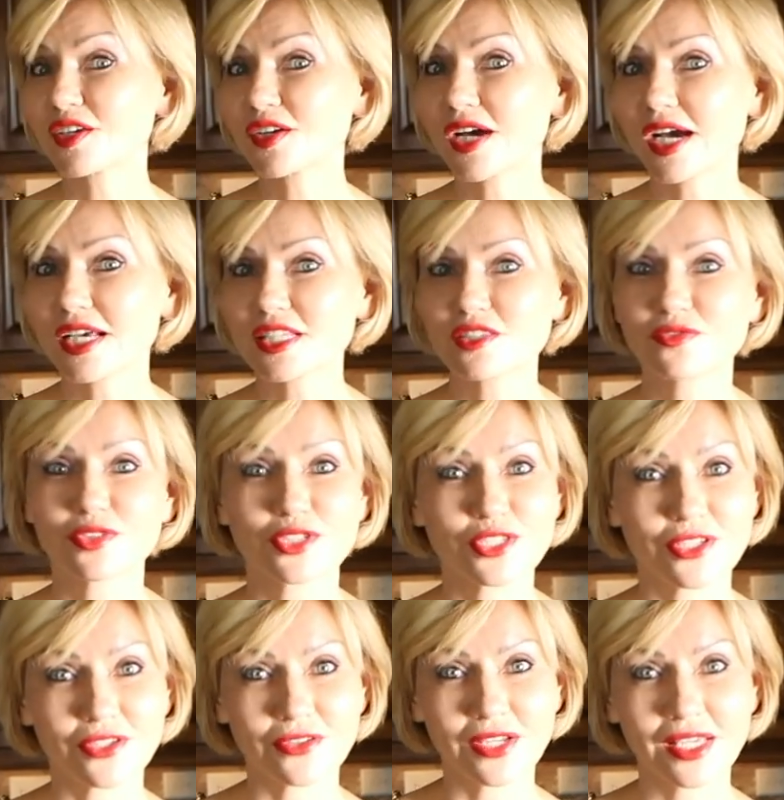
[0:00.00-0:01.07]
you guys for
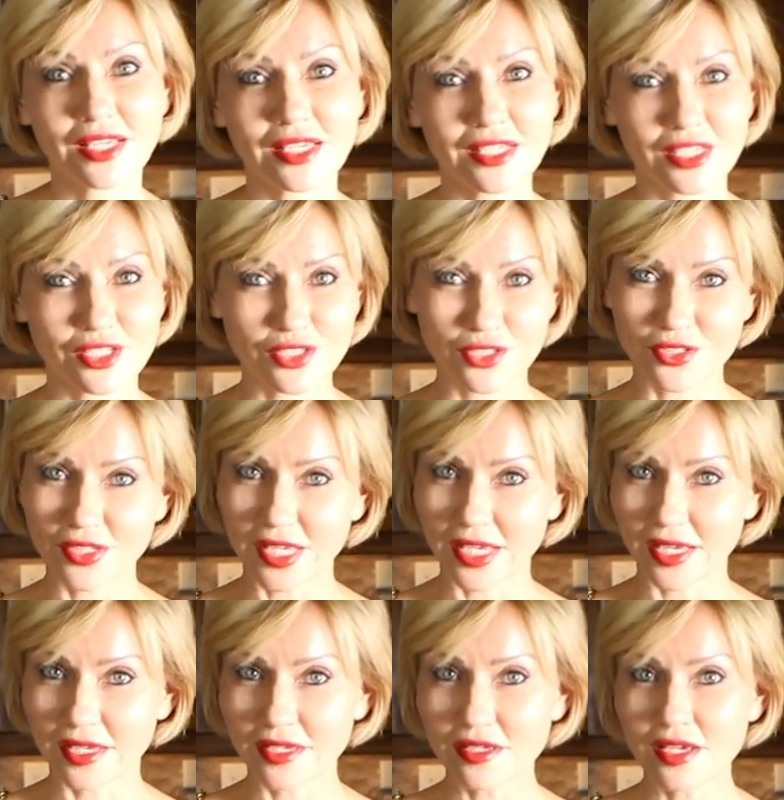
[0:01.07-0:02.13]
tuning in
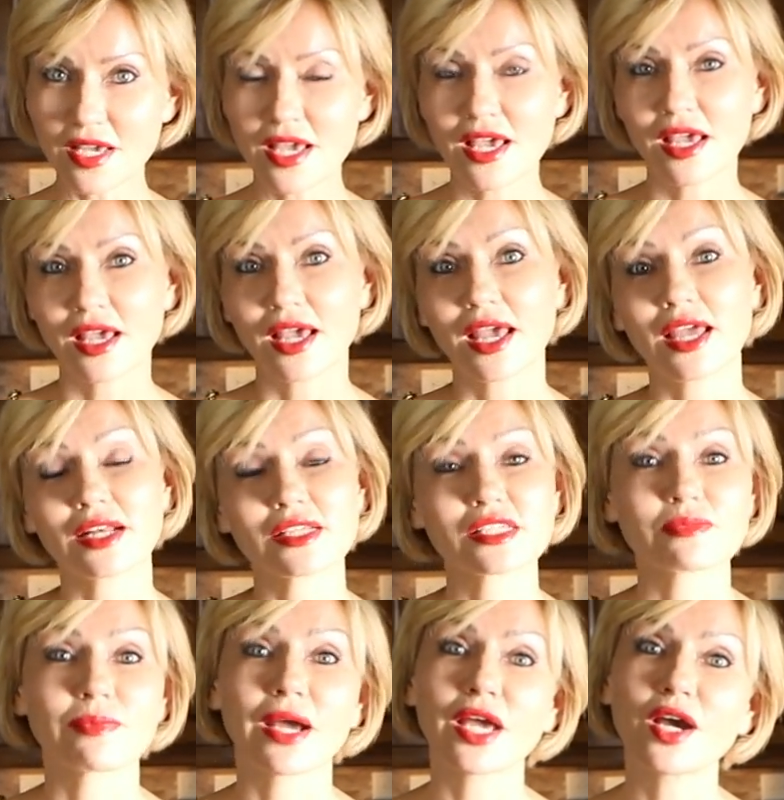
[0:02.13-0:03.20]
today, and
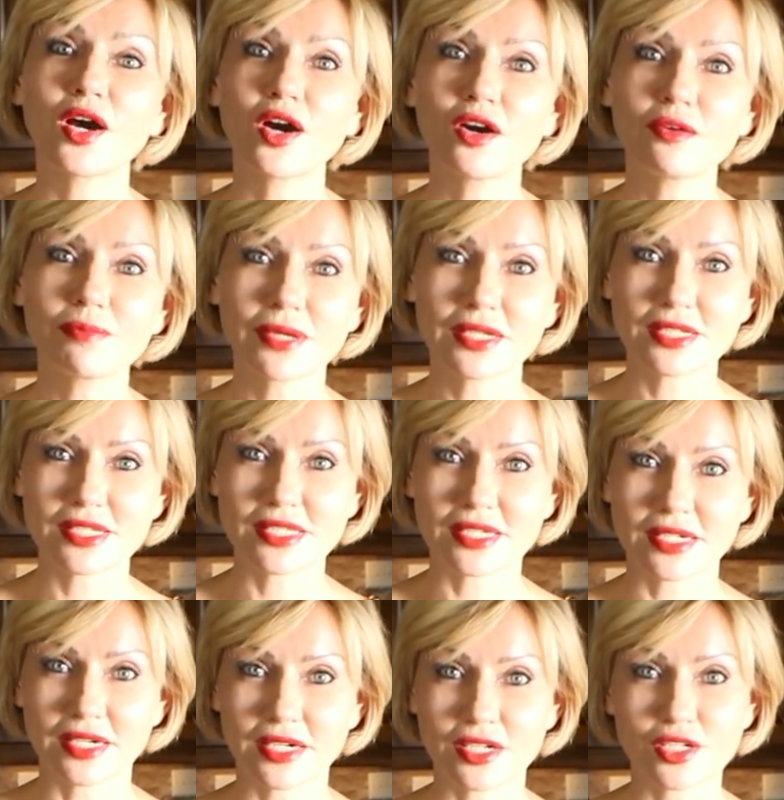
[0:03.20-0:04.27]
it's my hope and
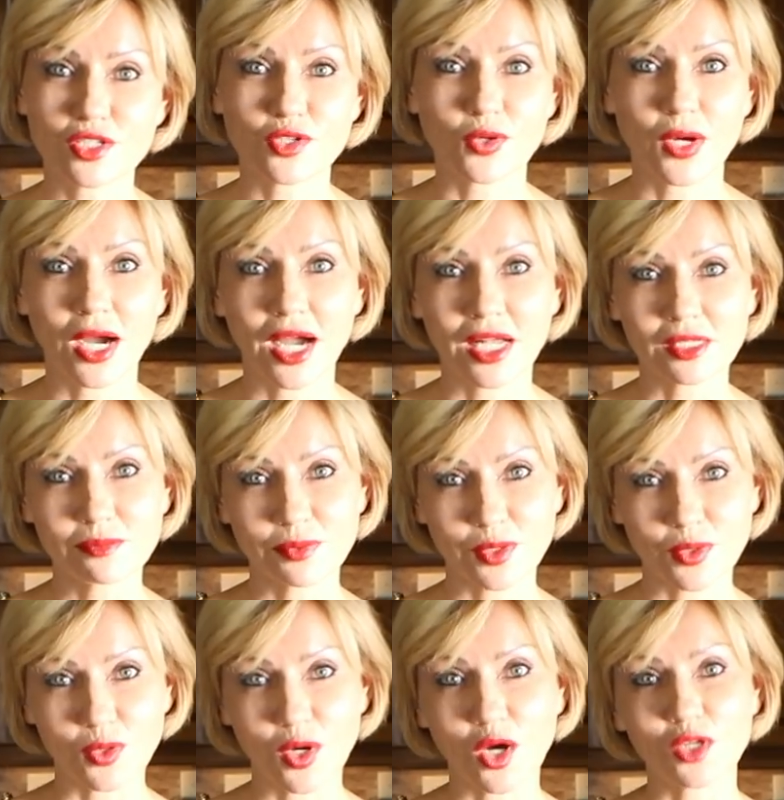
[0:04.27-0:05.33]
desire to help
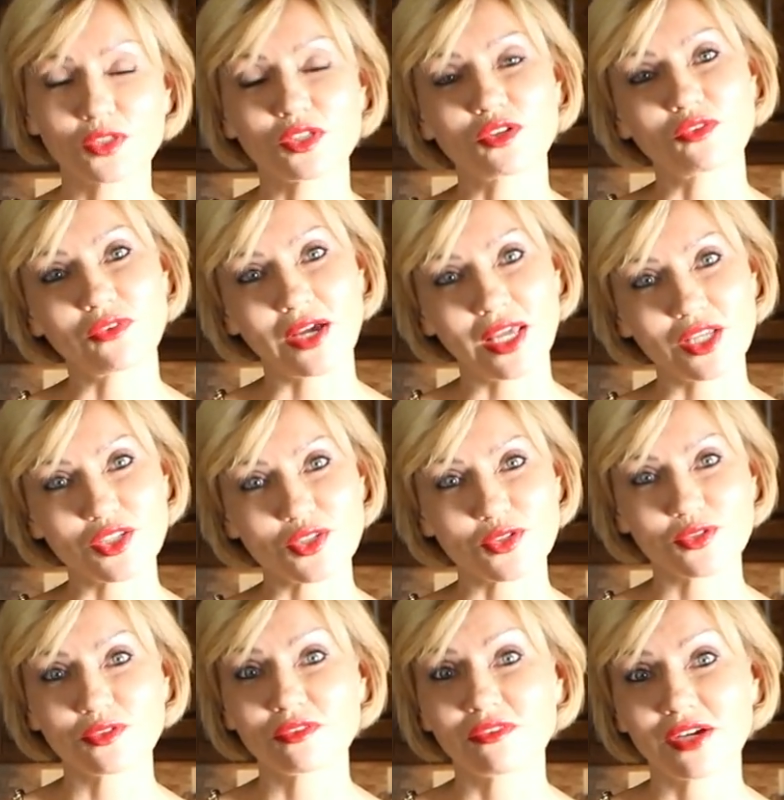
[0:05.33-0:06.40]
you on your way to
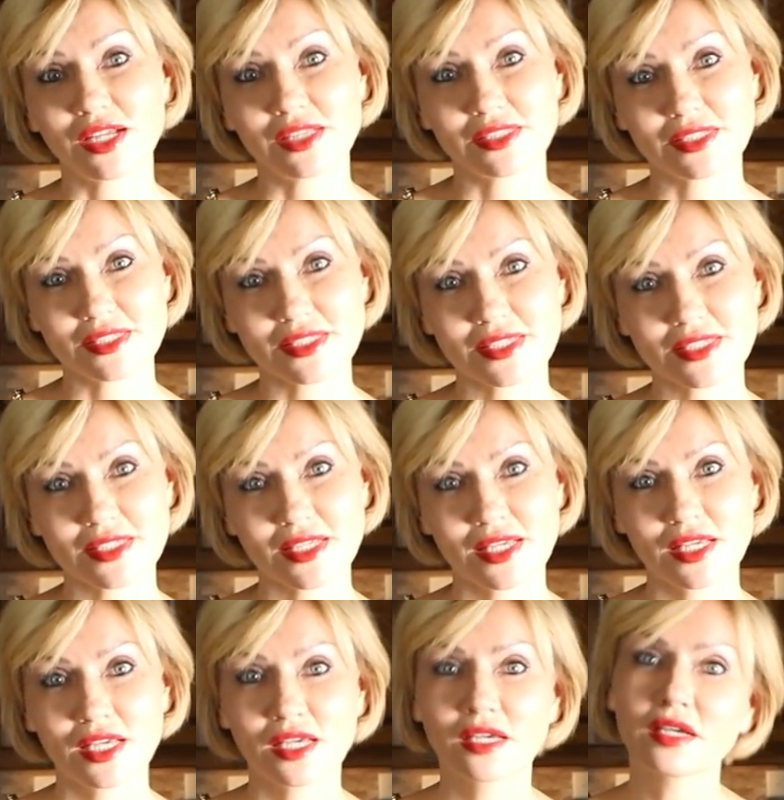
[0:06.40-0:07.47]
wellness.
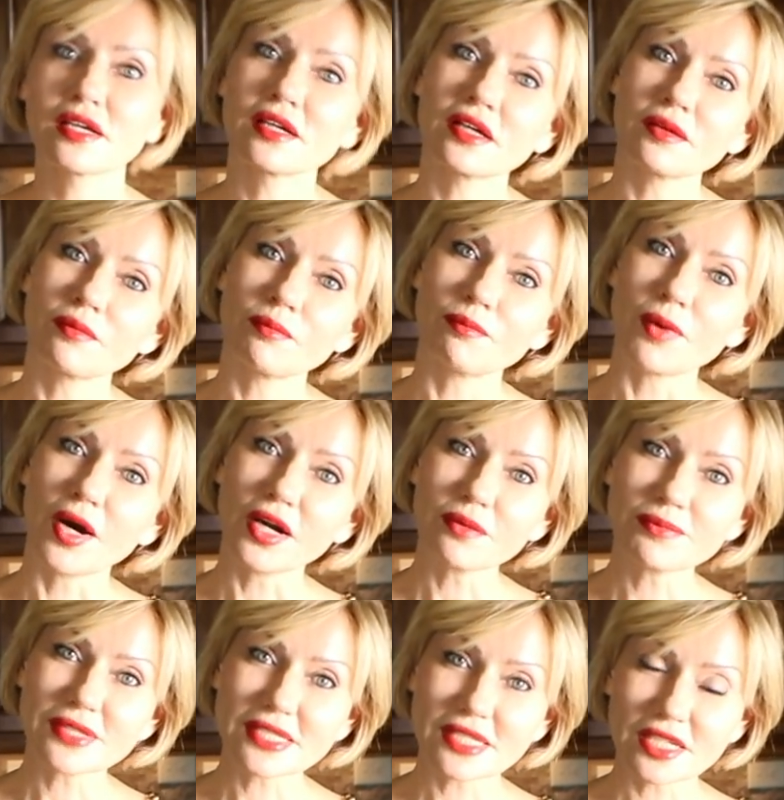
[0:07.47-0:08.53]
Bon
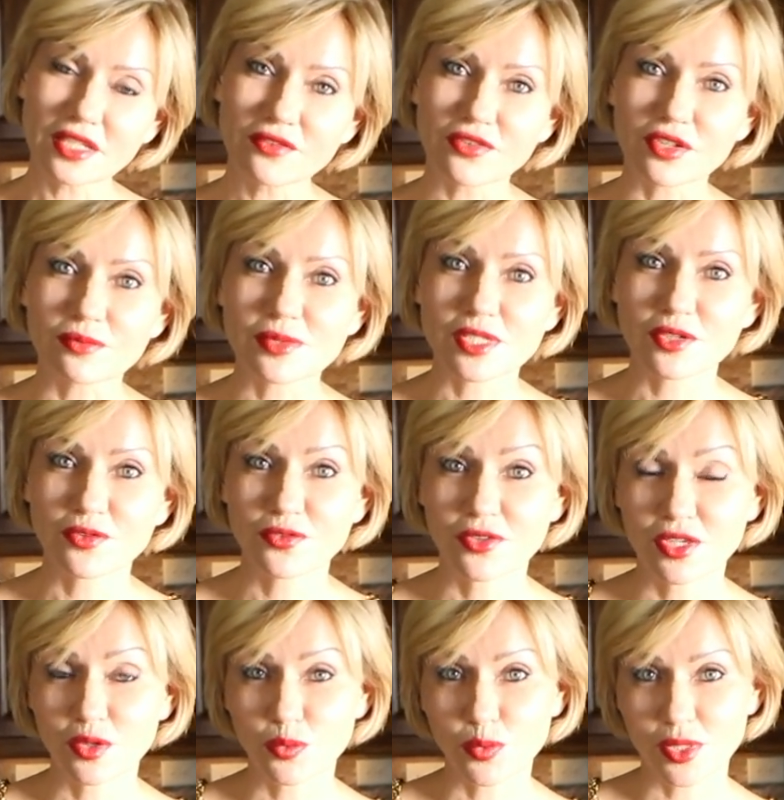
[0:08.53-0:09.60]
Appetite from
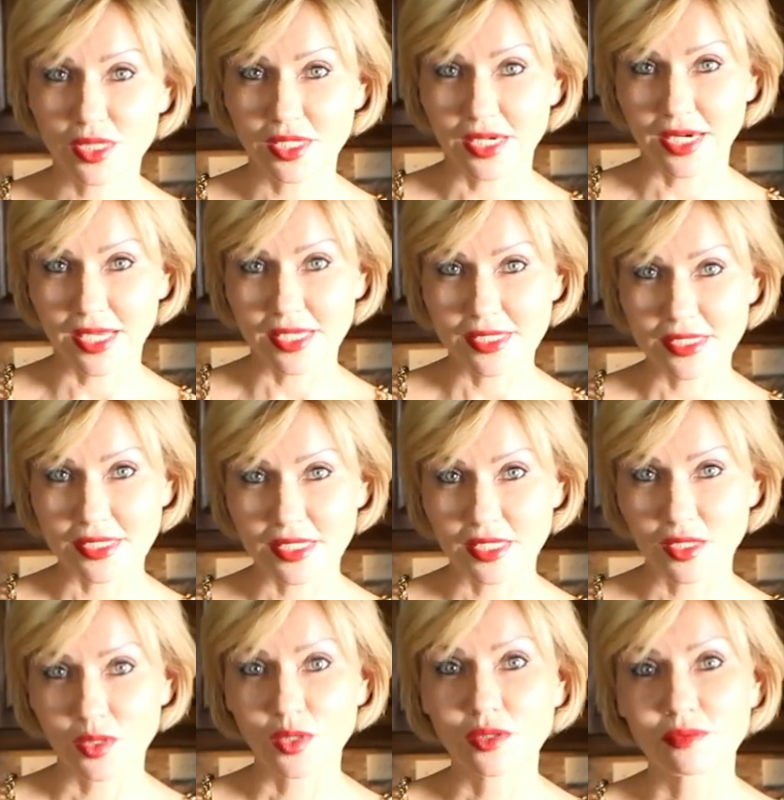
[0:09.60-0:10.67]
Sophia with Grace.
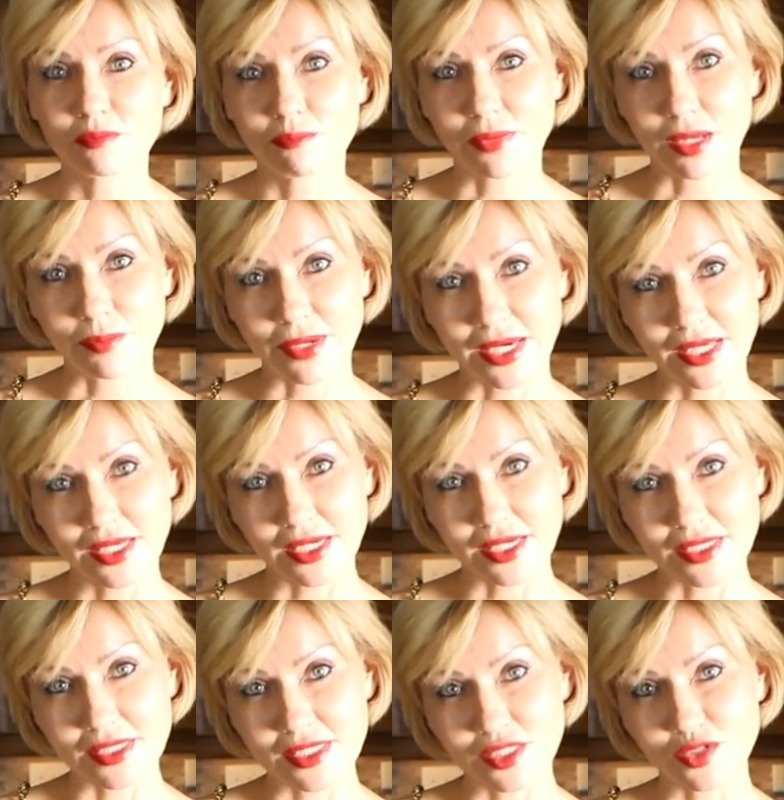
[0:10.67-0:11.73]
Bye bye
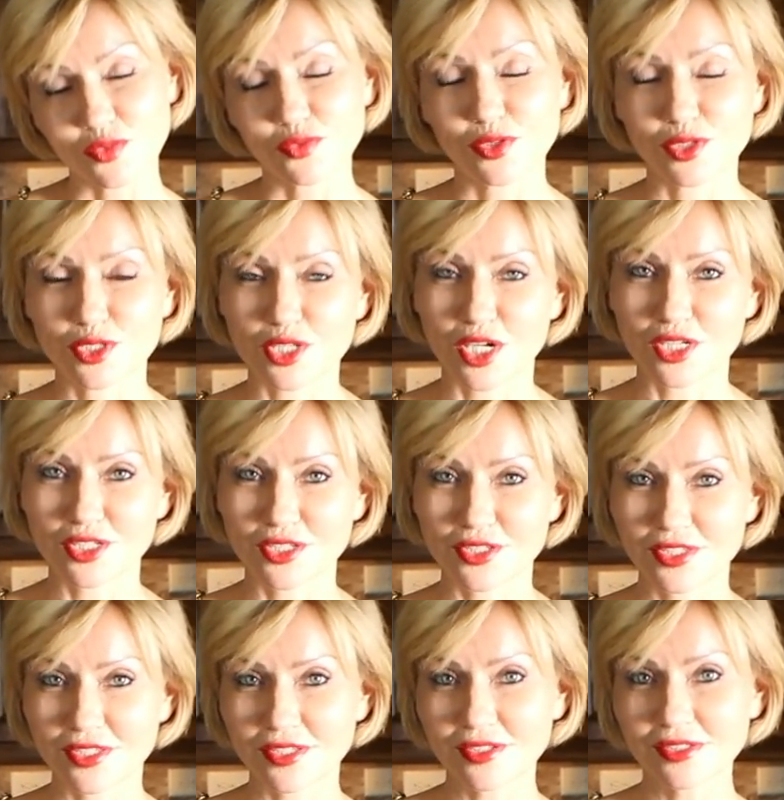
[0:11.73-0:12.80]
guys, we'll talk to you
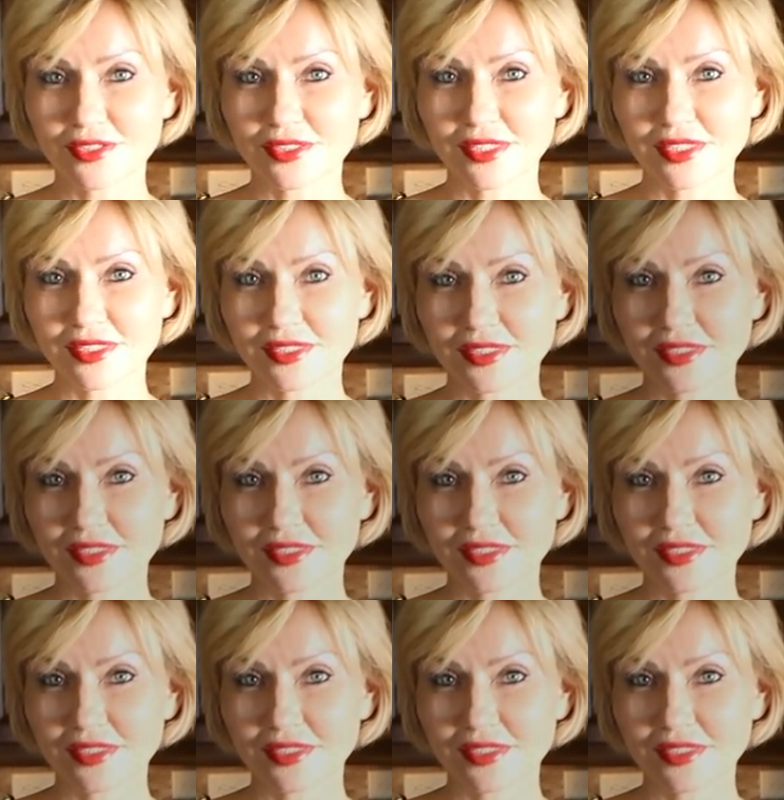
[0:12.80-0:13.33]
soon.